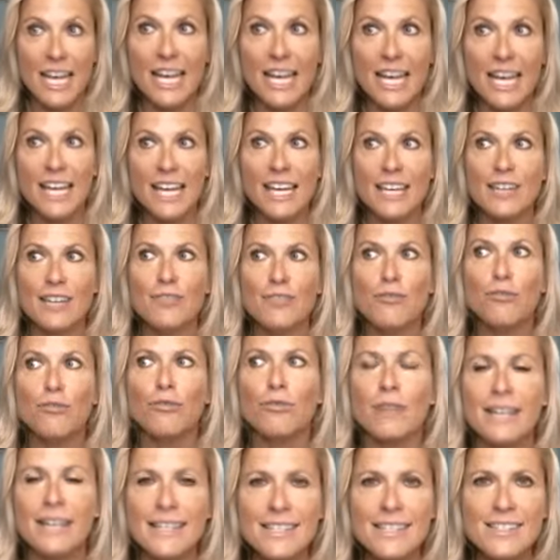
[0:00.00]
in
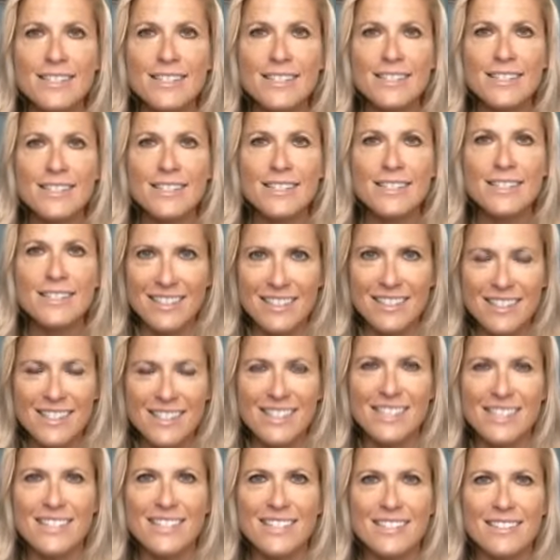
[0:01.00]

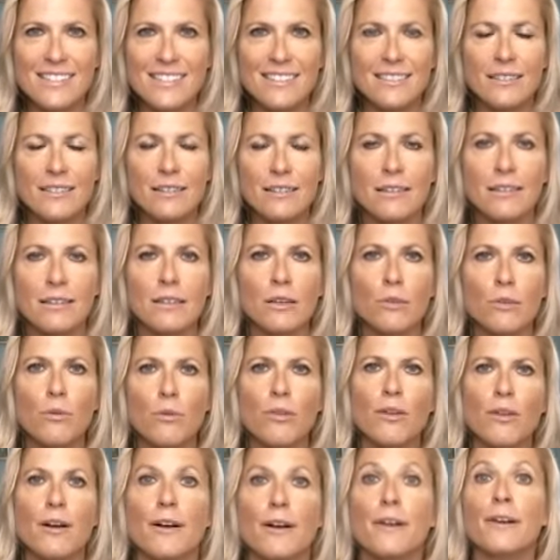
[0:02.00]
resonance with
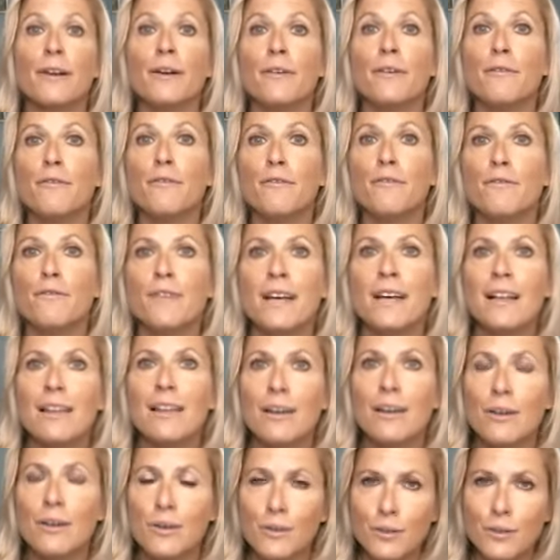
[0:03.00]
our
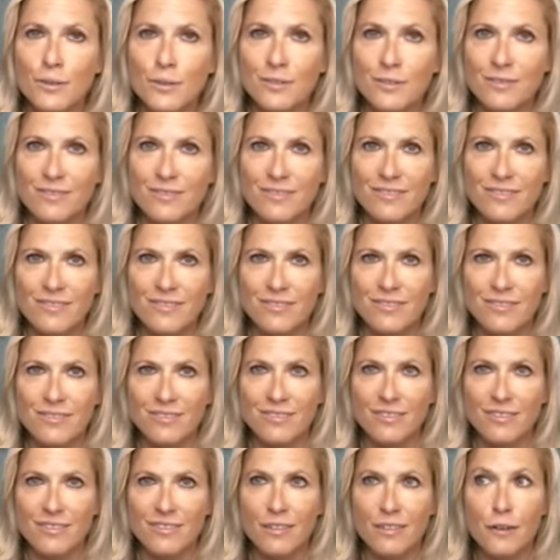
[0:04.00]
fellow,
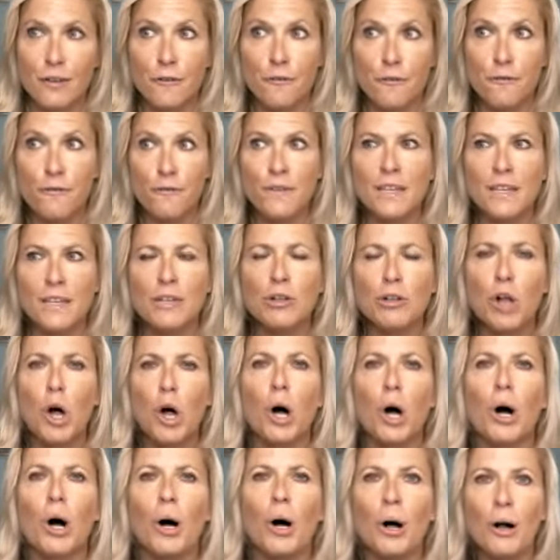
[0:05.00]
feel
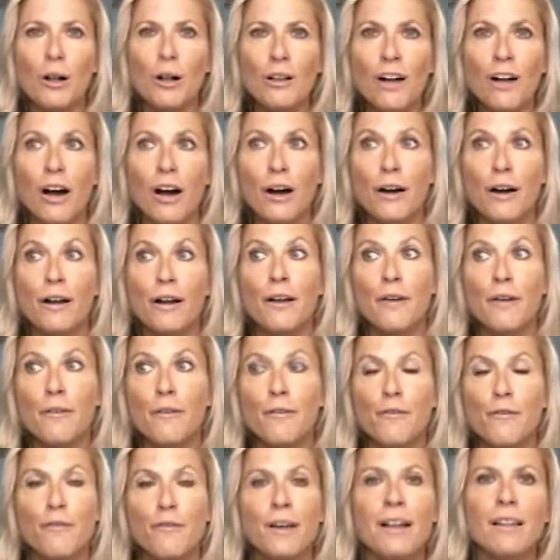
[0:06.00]
all, our
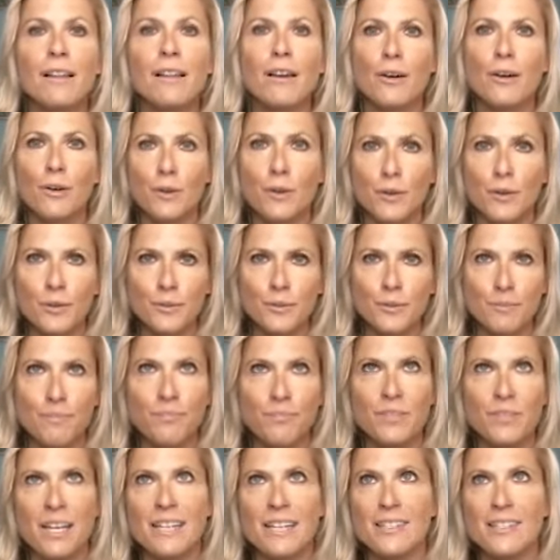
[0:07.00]
fellow
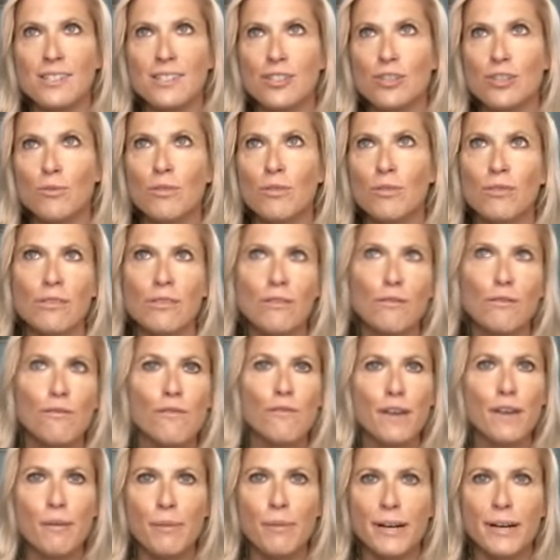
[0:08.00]
has to do with
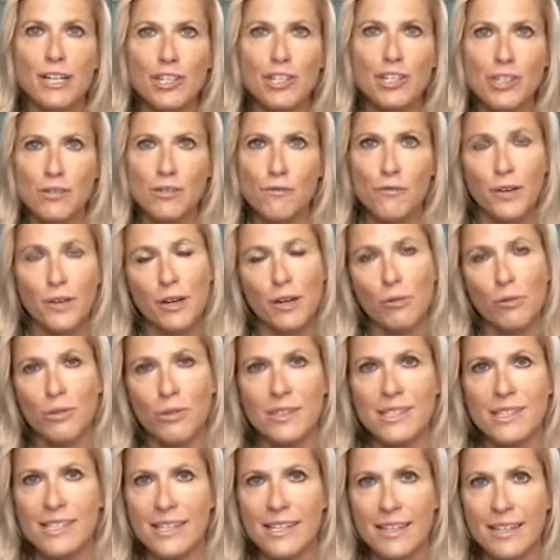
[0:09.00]
vibration and
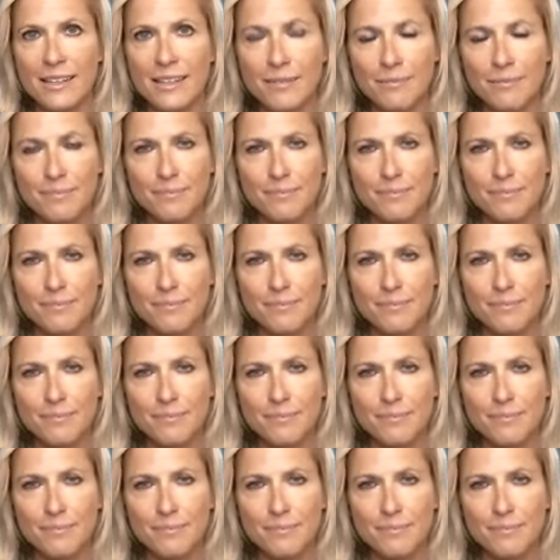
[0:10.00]
frequency,